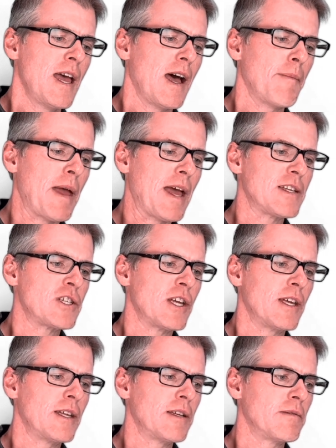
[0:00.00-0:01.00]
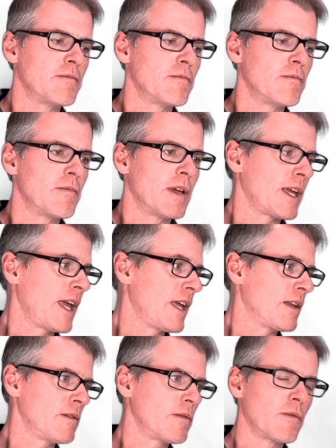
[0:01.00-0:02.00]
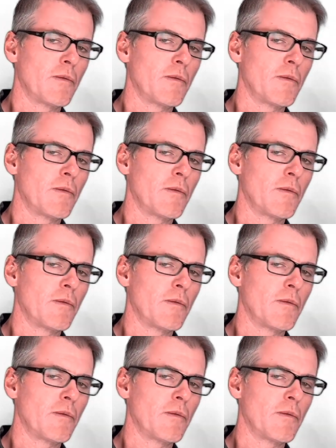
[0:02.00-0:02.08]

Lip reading: Imagine, again,